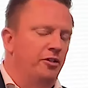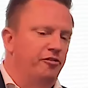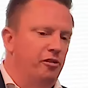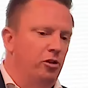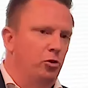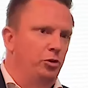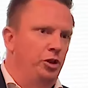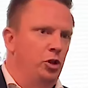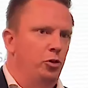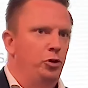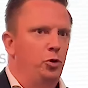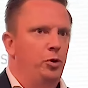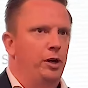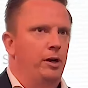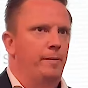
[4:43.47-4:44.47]
And so, you know,
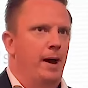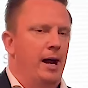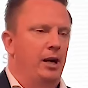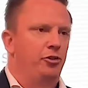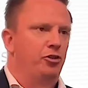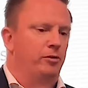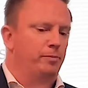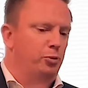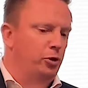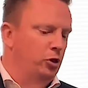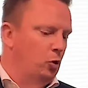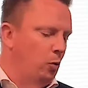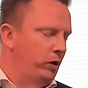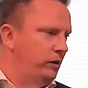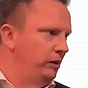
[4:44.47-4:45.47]
you can imagine pretty
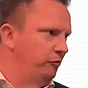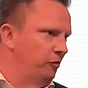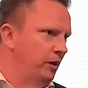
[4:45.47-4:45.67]
quickly,